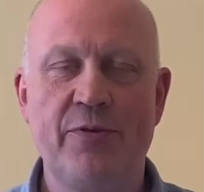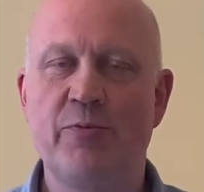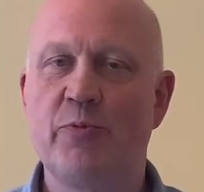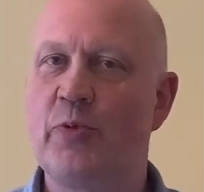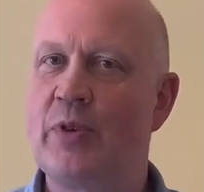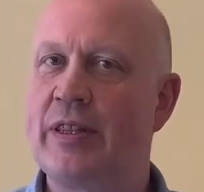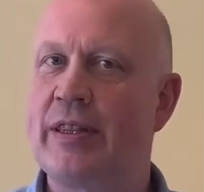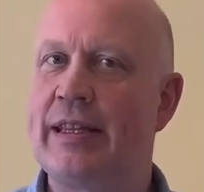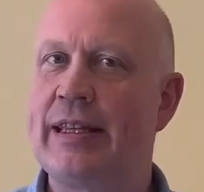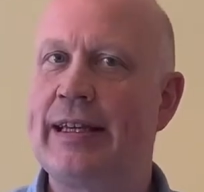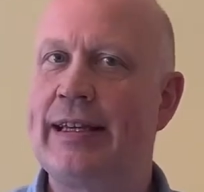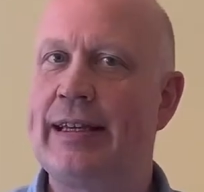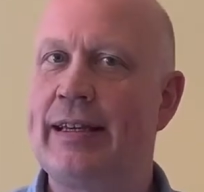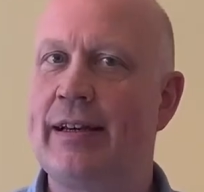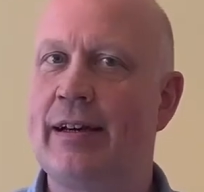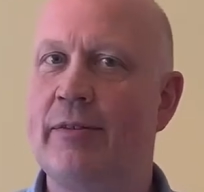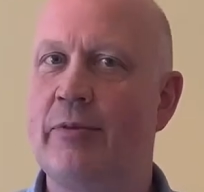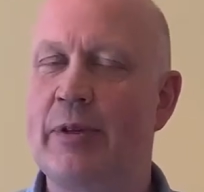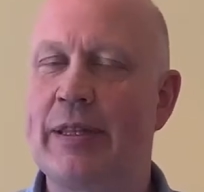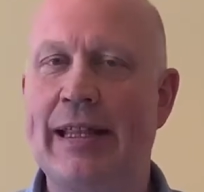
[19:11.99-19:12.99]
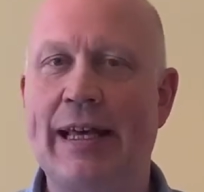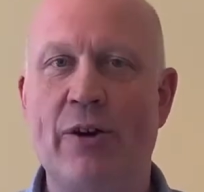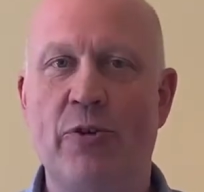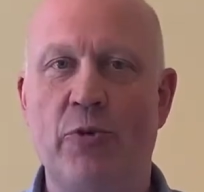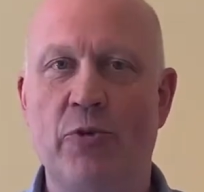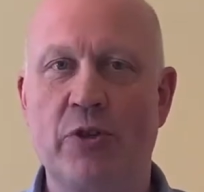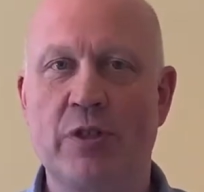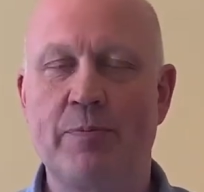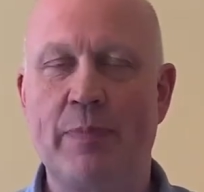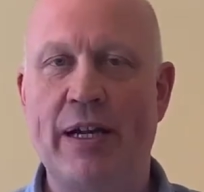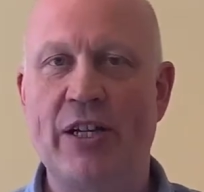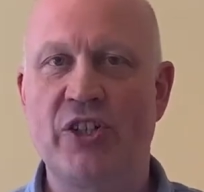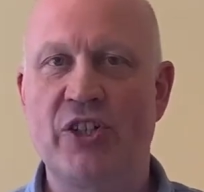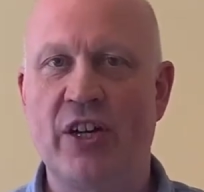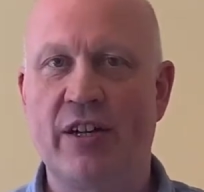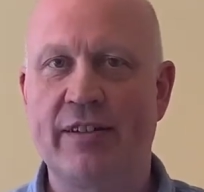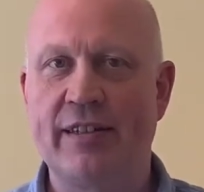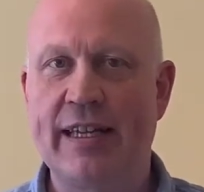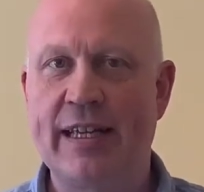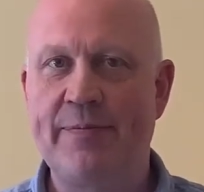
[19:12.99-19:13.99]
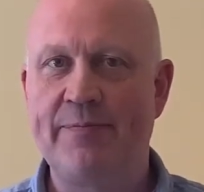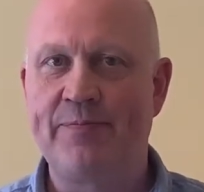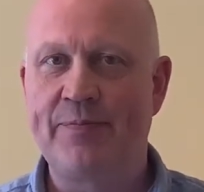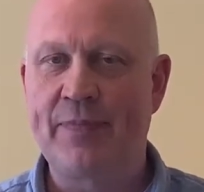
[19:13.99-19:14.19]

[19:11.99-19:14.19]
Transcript: with their Hawke's Bay Chardonnay,